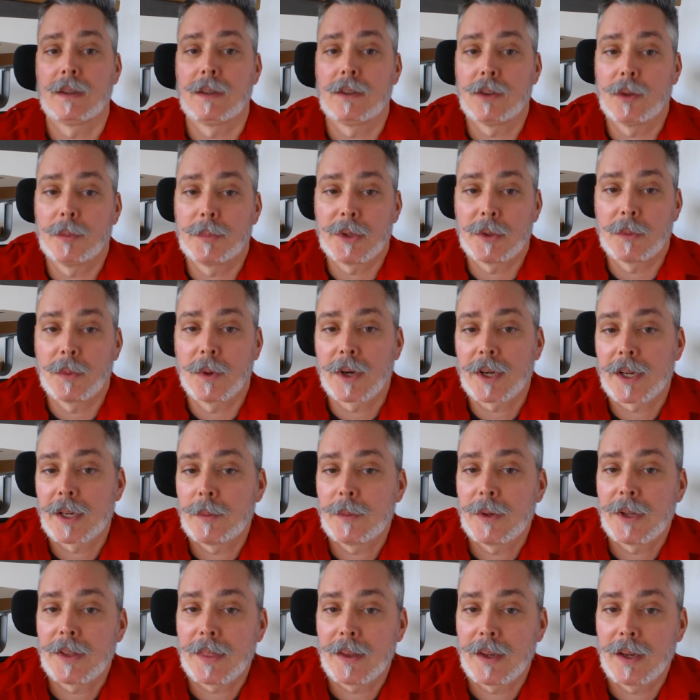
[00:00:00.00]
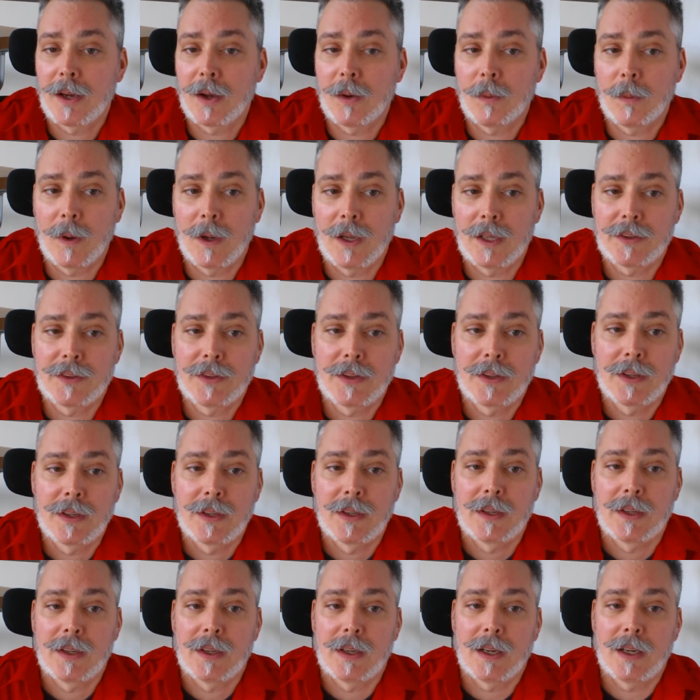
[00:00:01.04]
you'll be working with, they all want
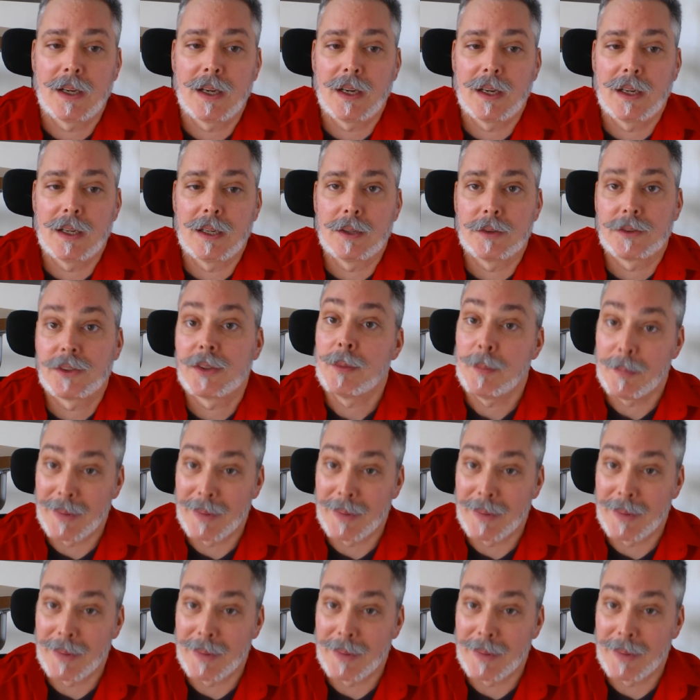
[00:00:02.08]
the